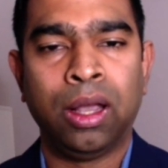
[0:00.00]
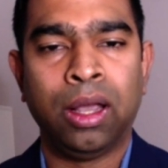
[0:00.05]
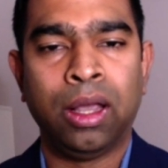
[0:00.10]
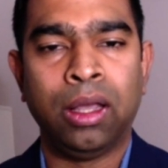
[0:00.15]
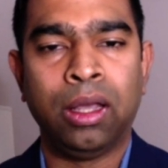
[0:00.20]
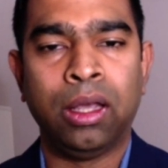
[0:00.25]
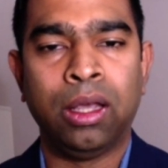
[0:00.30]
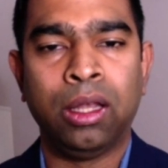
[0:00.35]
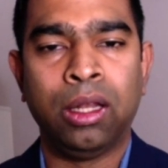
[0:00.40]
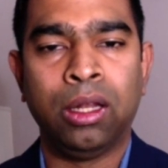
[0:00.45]

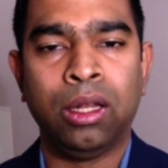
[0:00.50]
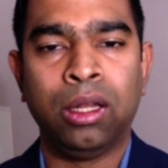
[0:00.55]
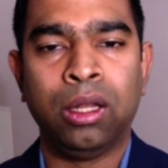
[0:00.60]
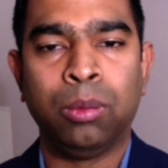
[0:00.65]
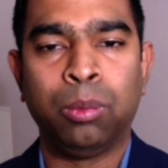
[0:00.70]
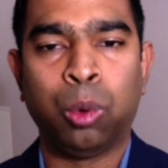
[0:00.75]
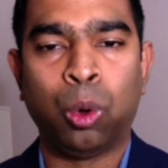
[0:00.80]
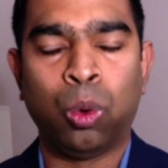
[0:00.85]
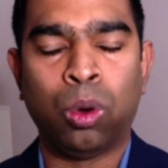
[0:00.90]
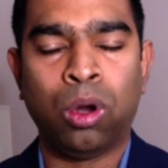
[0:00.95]

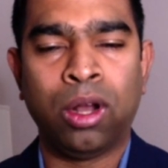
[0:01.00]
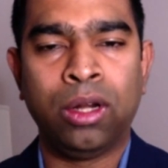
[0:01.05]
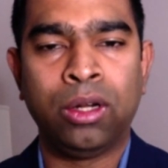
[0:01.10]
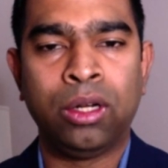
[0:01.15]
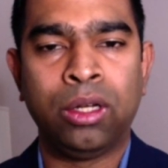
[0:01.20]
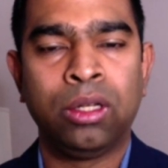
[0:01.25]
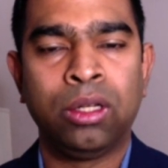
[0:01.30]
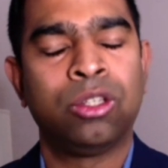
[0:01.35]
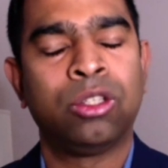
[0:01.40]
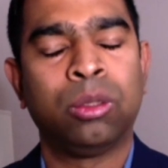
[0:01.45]
and uh,
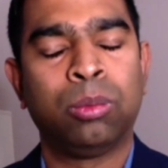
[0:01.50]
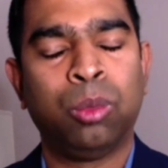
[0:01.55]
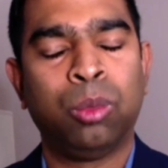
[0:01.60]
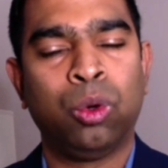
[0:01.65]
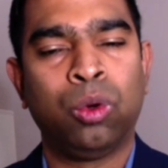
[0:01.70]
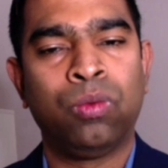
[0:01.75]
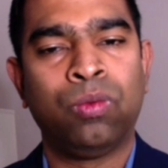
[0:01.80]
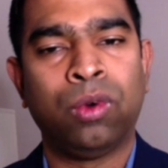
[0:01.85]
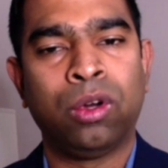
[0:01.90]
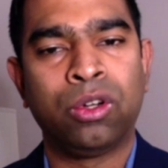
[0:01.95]
provide the
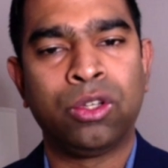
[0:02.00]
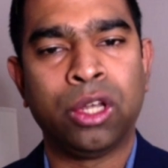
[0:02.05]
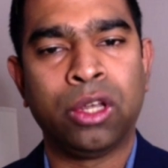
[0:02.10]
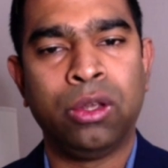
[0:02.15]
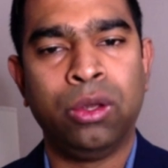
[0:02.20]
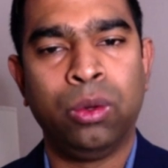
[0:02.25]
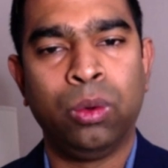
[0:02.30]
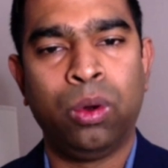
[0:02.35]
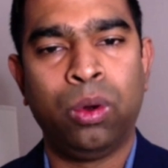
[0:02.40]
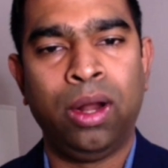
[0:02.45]
support for
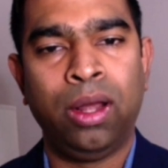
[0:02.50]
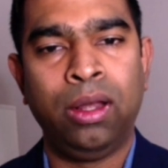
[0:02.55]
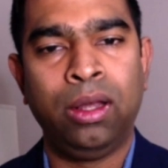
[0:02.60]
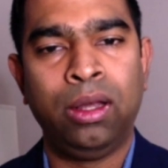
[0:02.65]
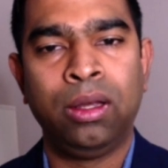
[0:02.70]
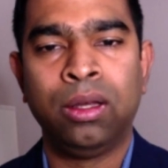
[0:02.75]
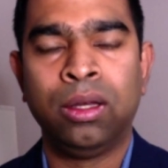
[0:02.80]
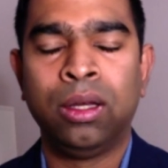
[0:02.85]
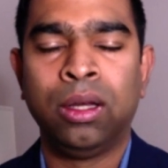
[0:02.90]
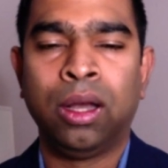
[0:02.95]

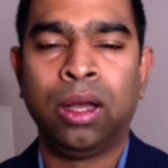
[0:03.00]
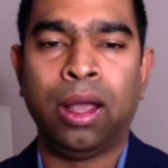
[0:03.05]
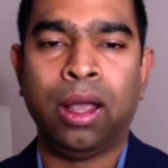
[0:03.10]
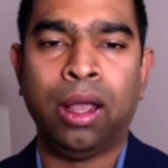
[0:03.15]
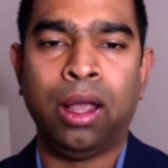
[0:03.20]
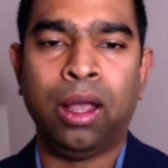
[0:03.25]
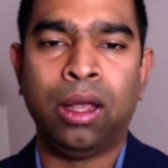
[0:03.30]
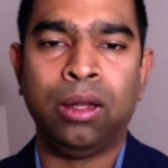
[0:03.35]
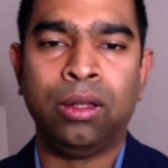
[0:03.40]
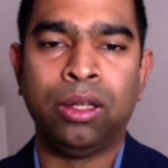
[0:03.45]
security
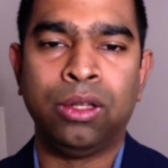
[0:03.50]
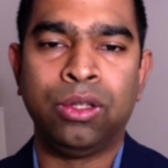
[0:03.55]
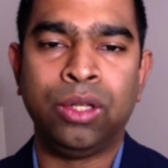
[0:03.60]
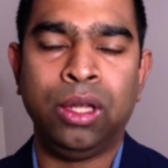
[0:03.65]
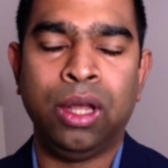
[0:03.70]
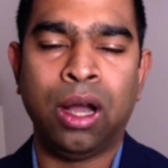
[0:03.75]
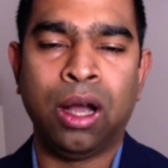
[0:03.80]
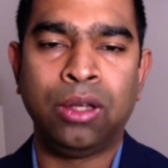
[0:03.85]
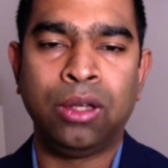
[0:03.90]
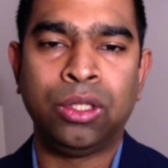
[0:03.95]
and the
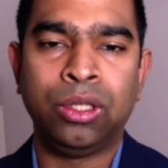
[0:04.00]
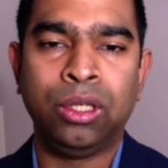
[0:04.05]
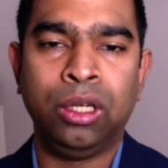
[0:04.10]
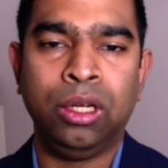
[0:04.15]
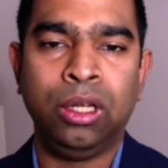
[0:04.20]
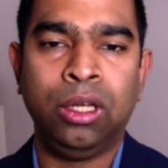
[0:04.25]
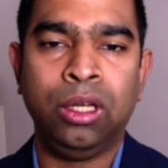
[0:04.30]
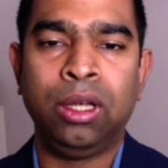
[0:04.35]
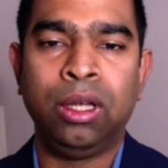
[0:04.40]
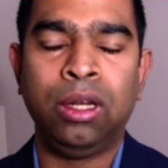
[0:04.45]
CI
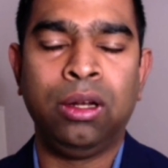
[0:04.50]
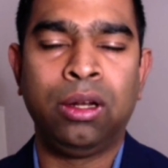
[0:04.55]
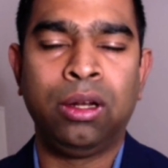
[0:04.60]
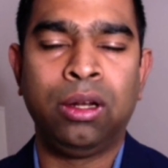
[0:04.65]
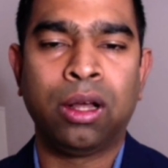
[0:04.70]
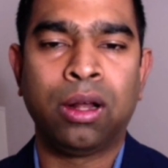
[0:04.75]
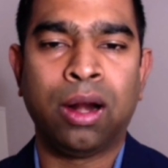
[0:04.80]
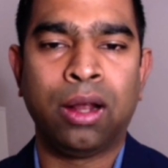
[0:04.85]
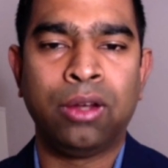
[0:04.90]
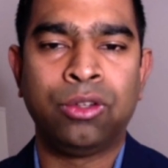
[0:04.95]
CD
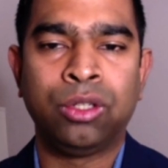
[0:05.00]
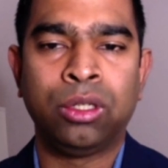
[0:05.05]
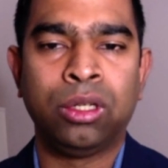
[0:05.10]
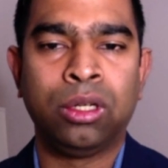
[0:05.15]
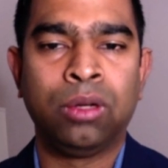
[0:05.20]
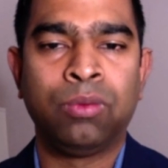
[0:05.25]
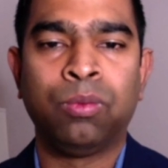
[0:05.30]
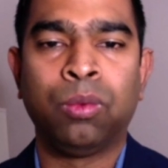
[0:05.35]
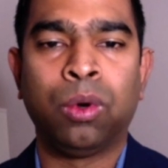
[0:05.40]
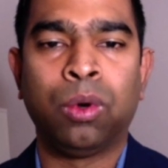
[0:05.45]

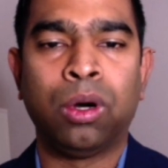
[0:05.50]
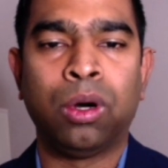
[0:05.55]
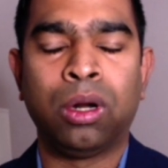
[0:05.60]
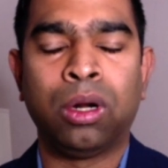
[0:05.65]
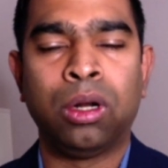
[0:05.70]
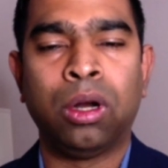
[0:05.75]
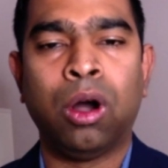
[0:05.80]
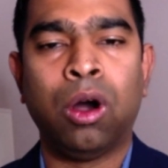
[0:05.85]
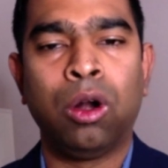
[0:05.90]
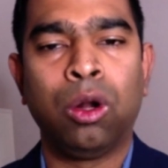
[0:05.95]
integration
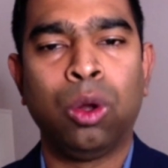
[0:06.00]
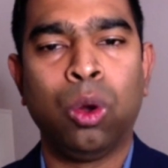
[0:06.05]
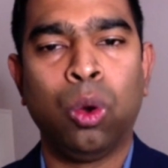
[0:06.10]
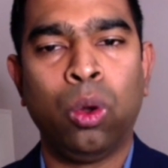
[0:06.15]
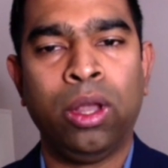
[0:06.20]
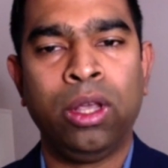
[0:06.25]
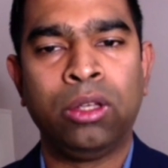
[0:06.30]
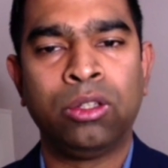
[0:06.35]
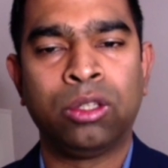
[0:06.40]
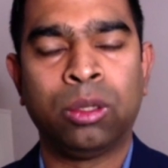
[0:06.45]
for
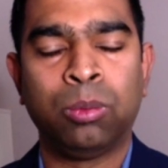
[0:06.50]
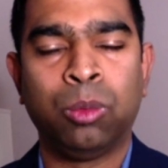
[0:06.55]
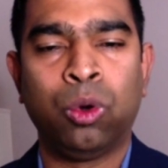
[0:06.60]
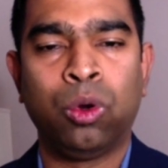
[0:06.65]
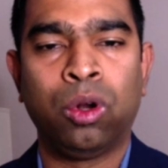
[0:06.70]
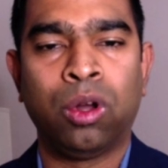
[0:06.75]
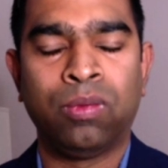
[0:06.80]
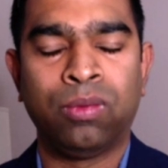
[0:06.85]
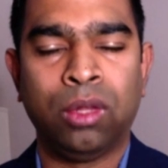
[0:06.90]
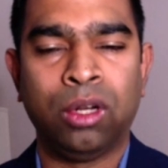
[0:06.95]
ongoing
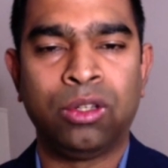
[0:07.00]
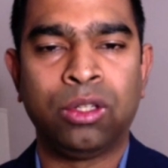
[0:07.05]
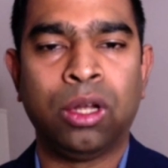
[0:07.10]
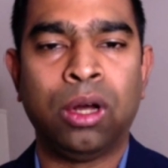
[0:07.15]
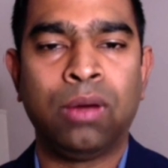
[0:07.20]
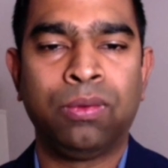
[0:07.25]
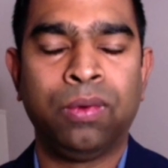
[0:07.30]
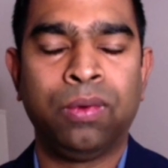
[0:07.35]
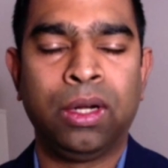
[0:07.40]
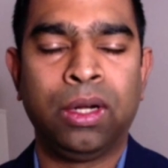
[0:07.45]
support of that
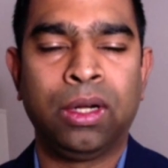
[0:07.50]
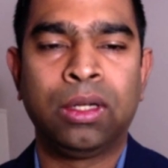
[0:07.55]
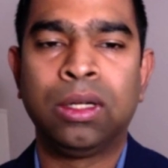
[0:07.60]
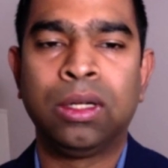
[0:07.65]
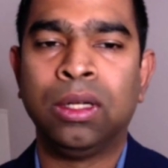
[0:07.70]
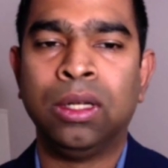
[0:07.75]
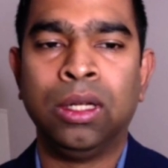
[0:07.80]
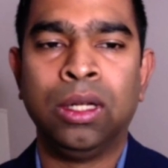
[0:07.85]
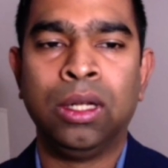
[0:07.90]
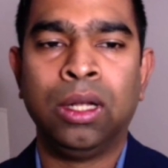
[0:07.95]

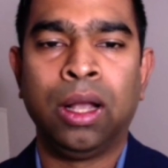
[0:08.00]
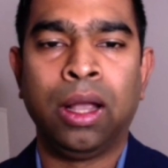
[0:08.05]
software.